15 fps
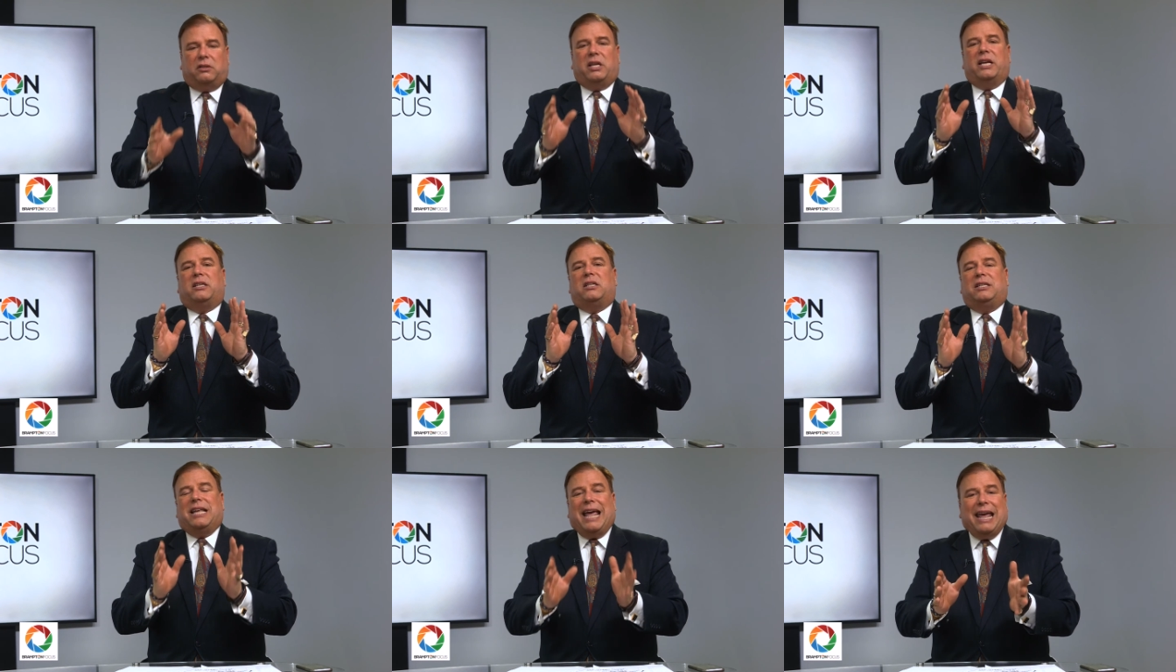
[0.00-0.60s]
They
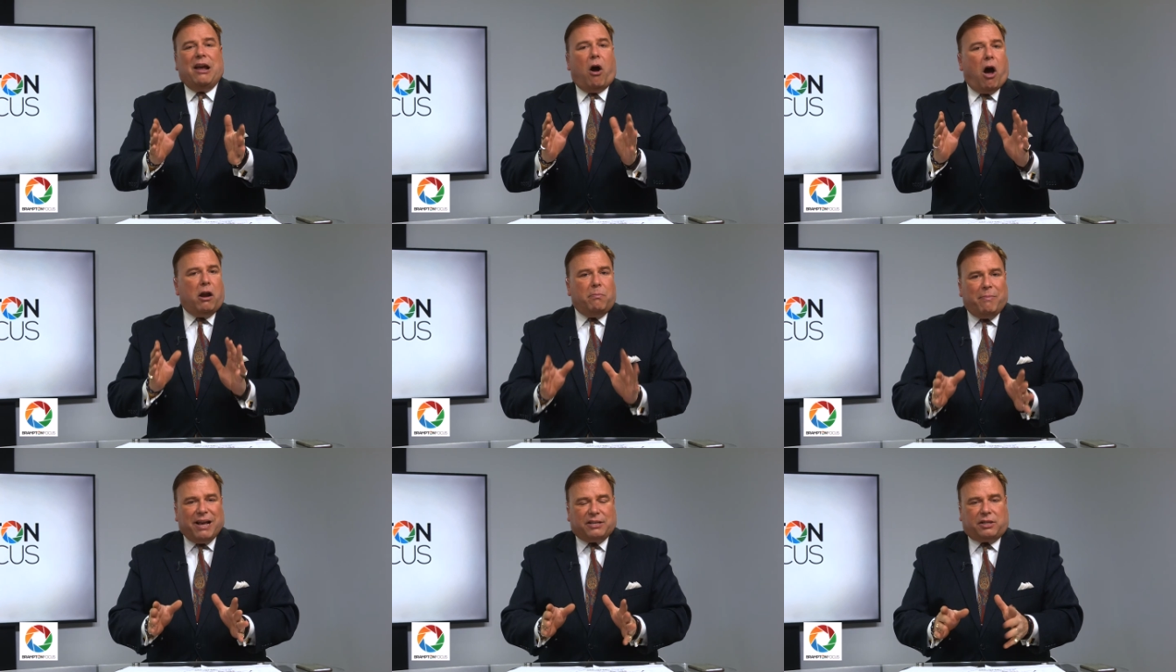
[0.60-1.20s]
stay
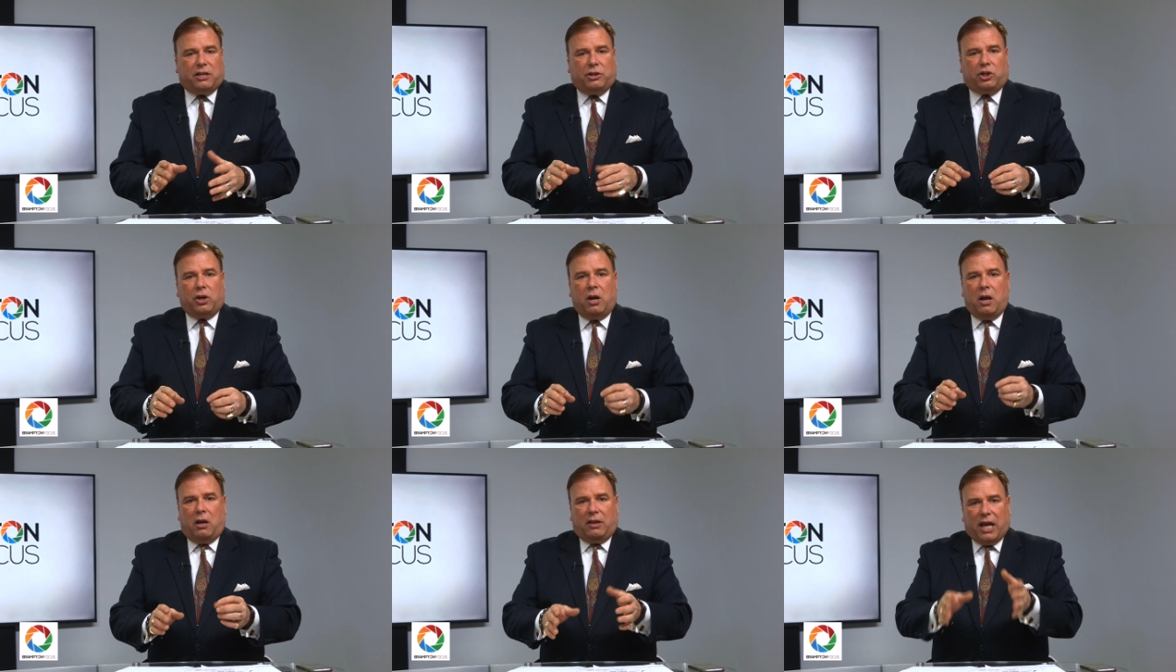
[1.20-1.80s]
on
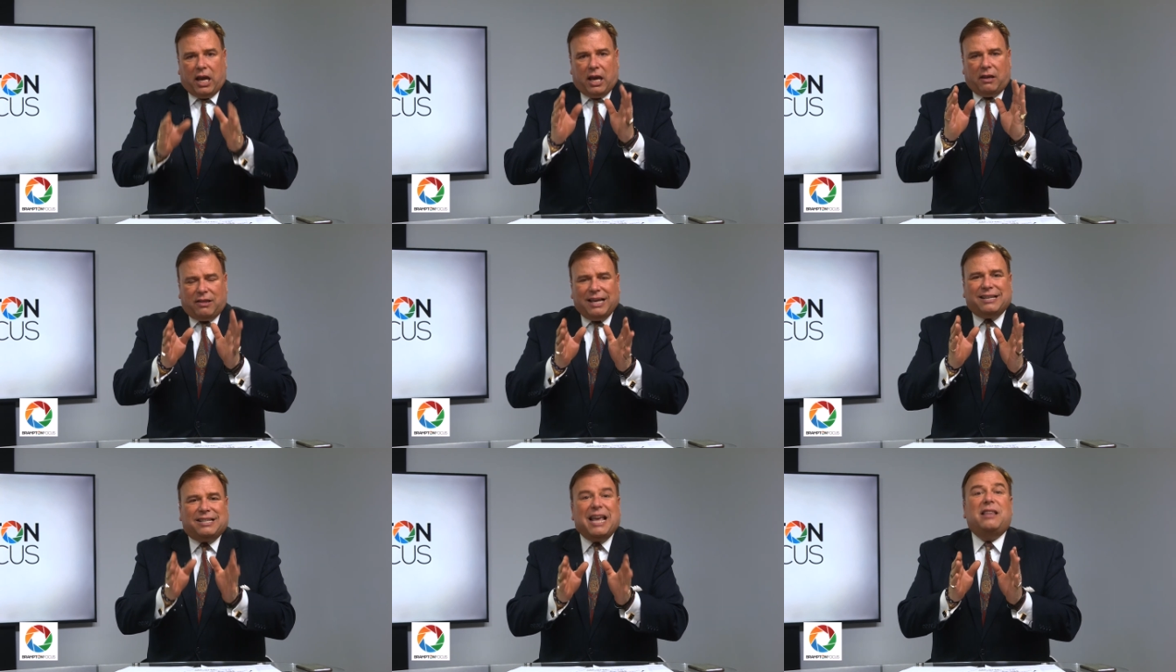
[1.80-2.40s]
message. They,
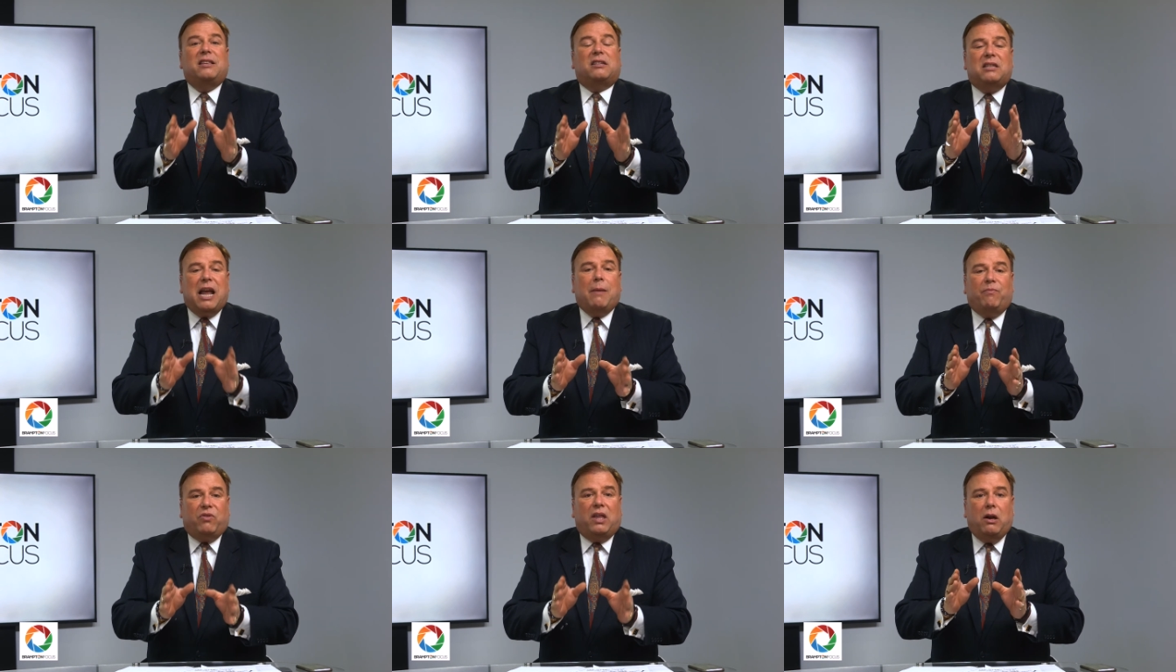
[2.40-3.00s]
they say the
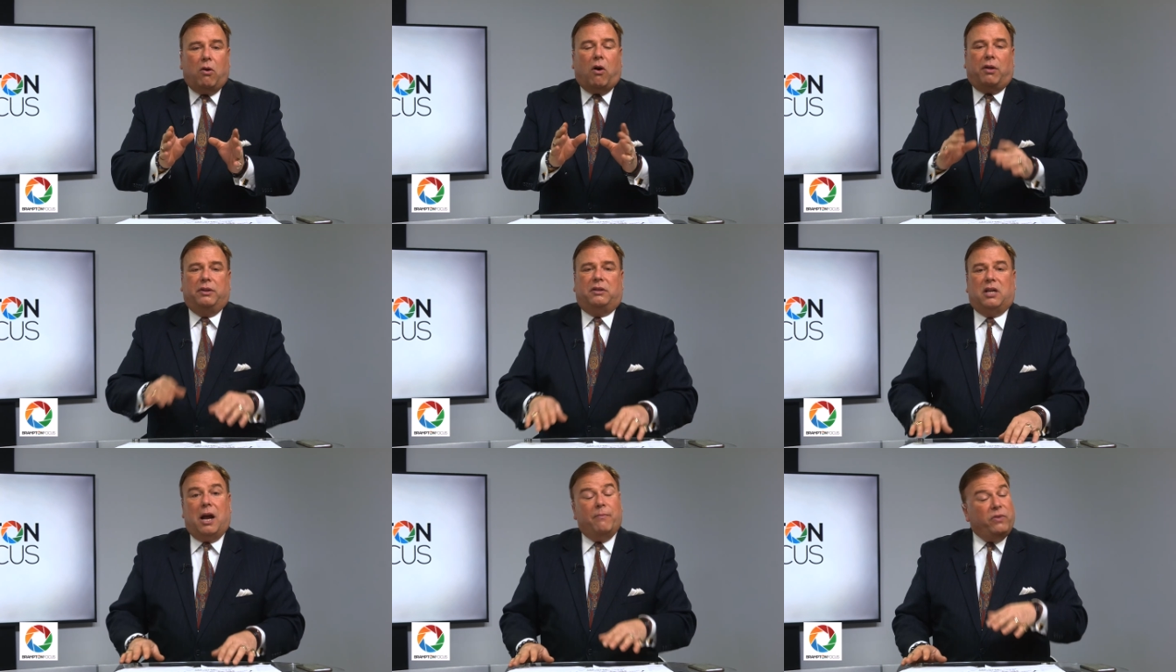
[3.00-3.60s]
same thing all
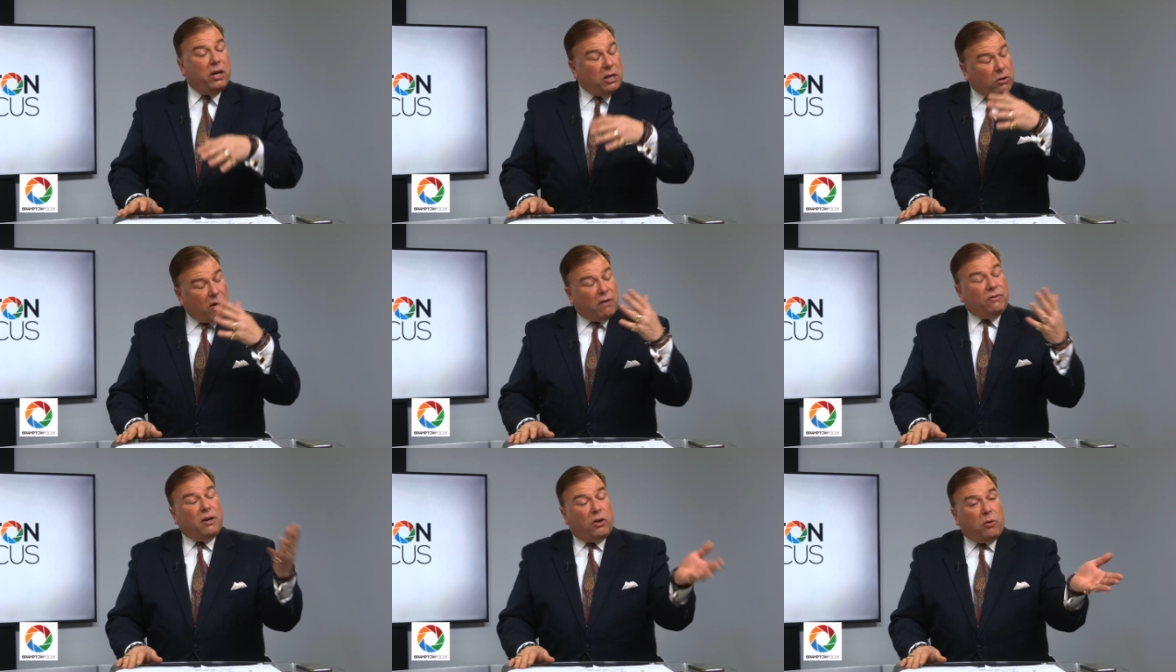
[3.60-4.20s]
the time. then you
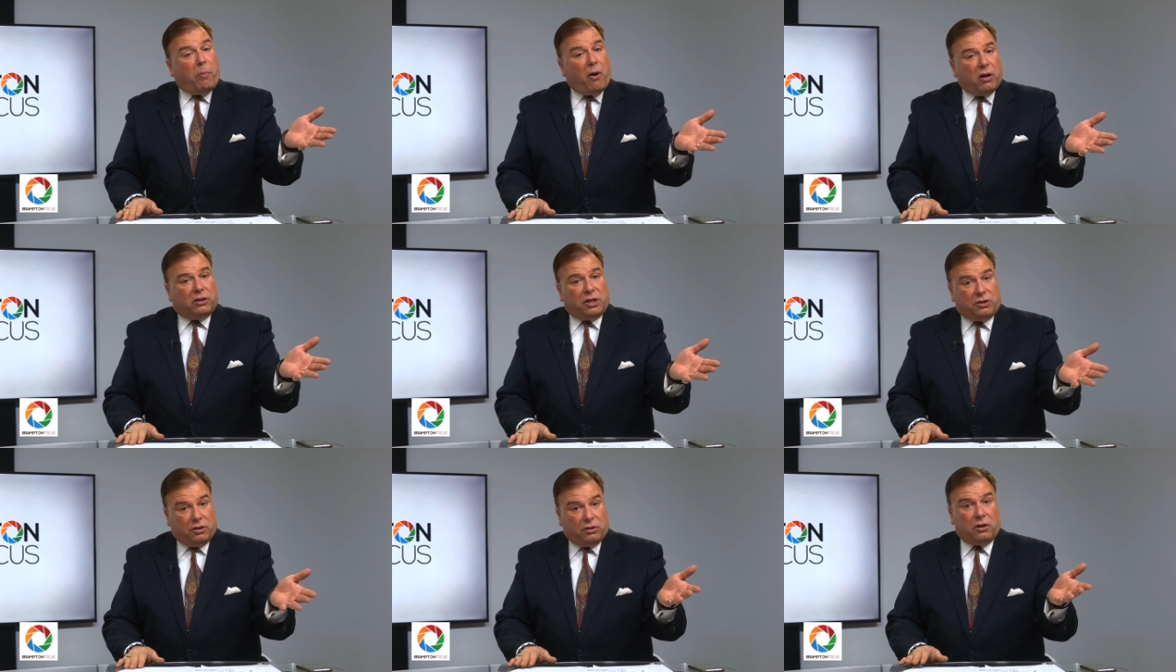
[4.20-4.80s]
have the other
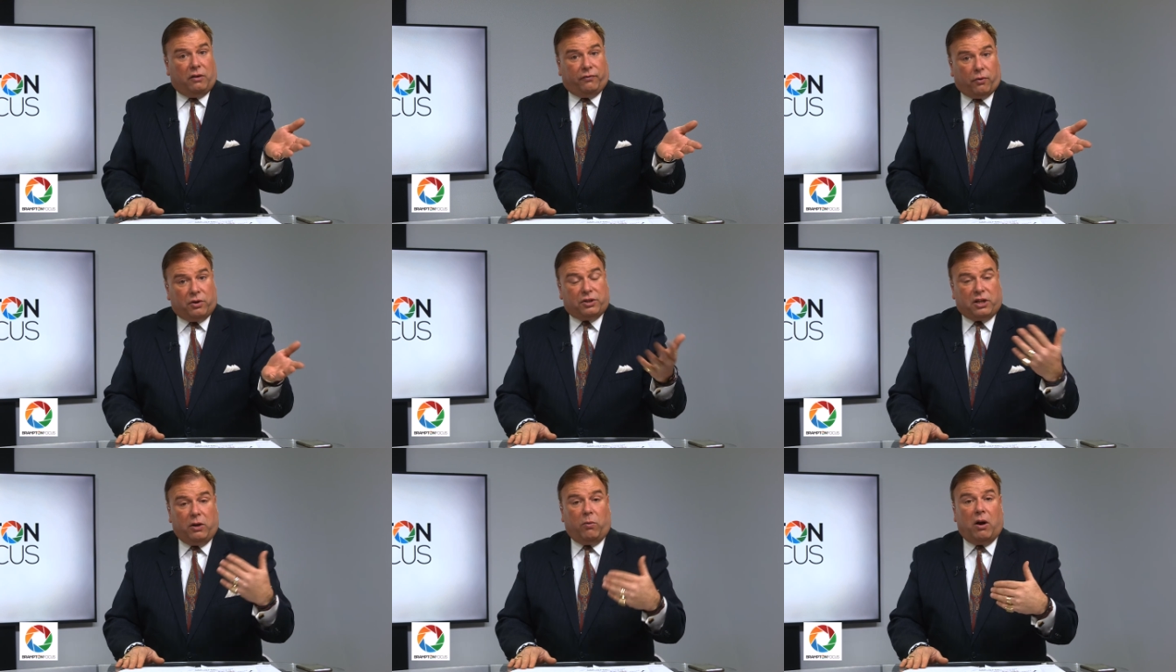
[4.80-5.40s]
politicians,
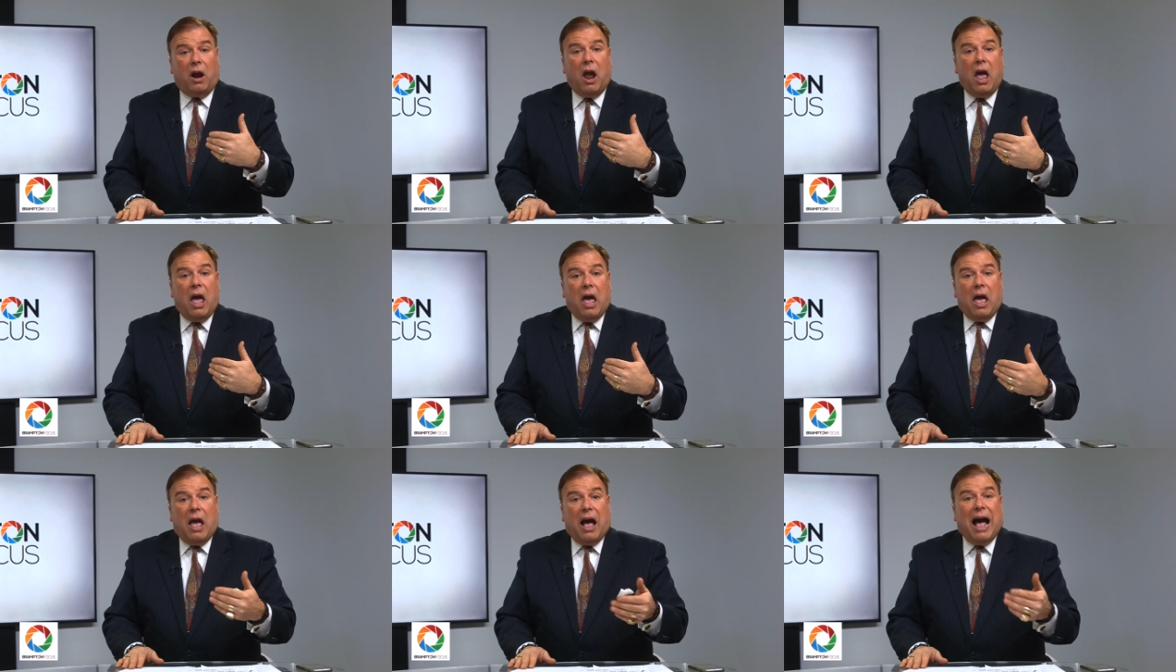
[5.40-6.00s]
unfortunately, where
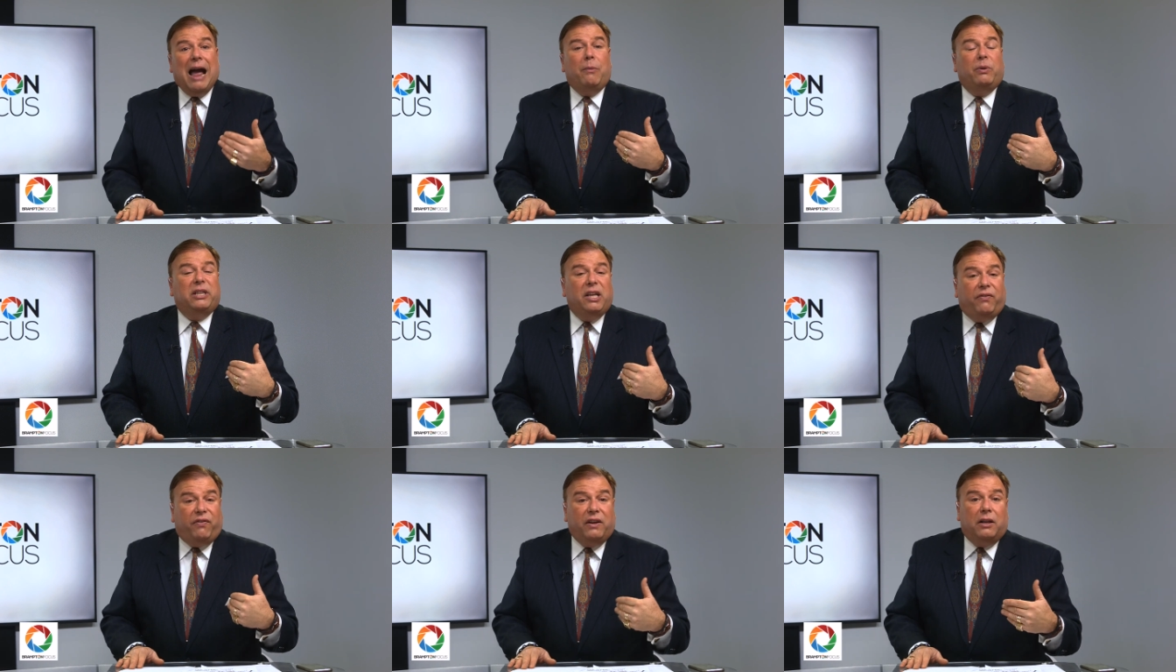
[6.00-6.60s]
I
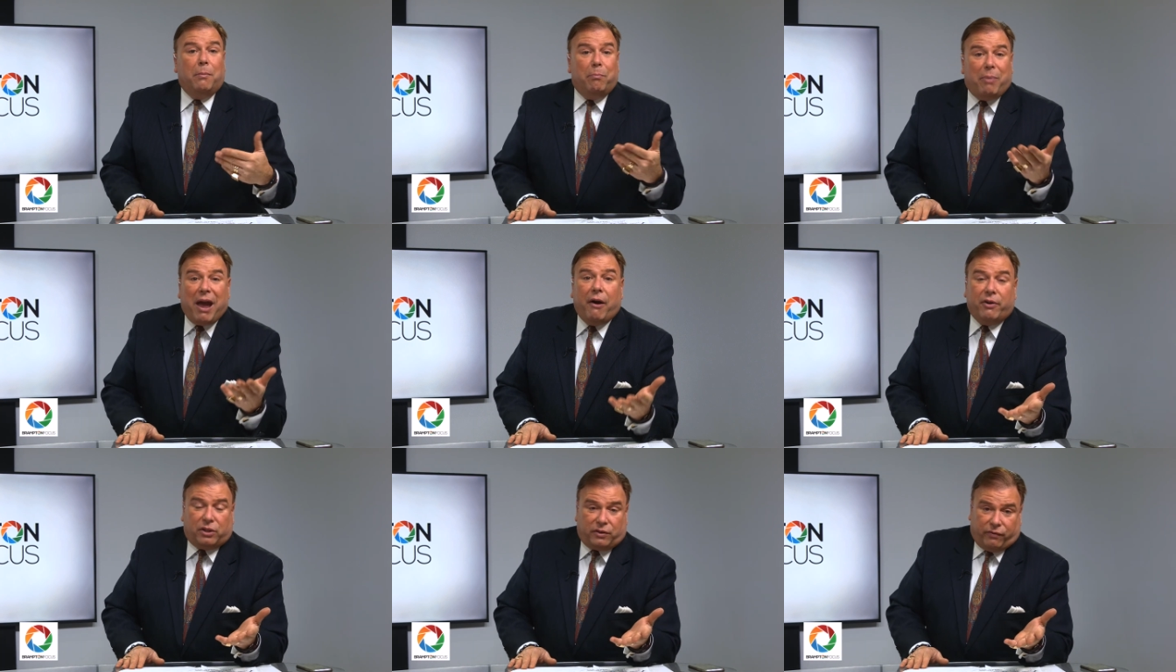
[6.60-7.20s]
really feel
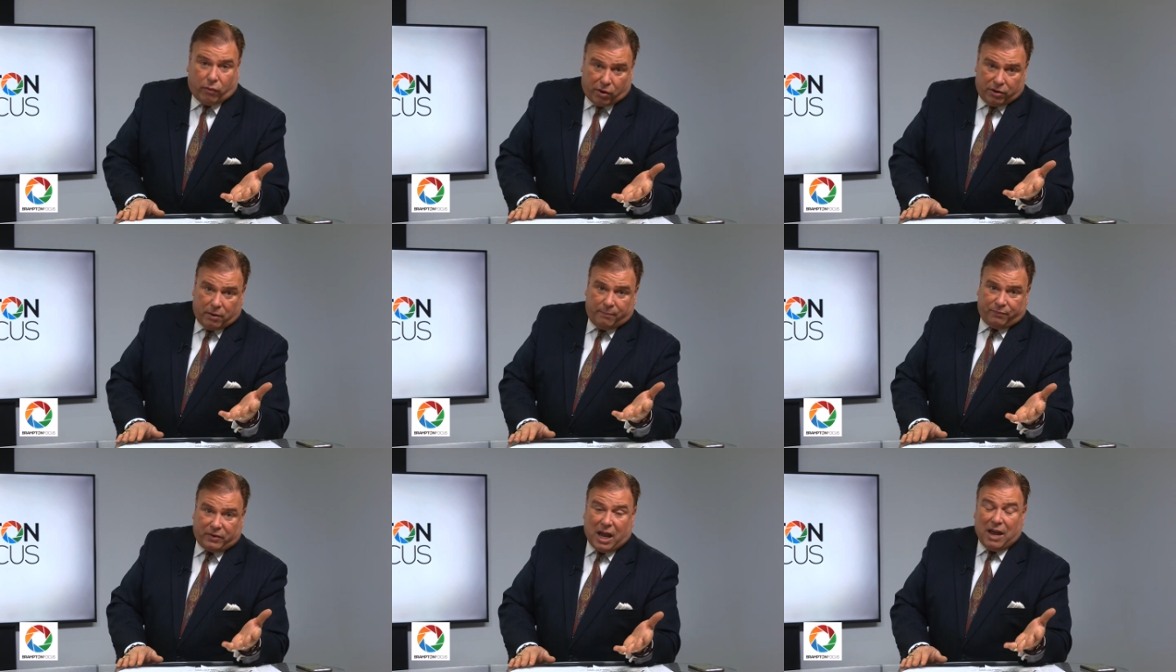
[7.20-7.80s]
embarrassed for
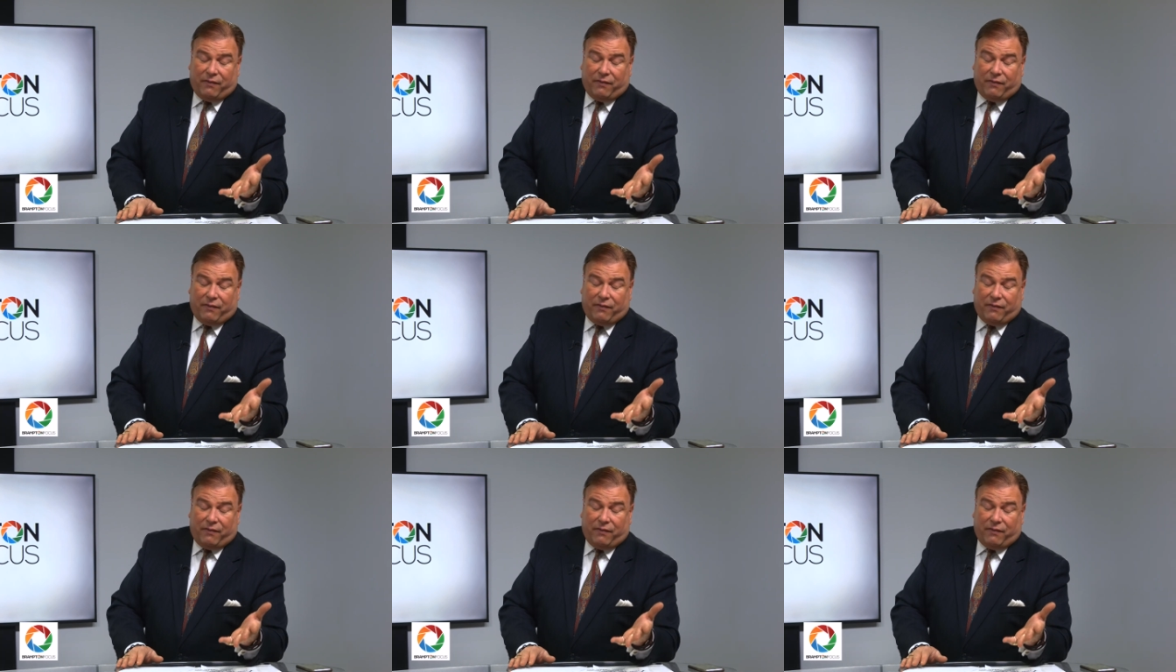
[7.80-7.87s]
them.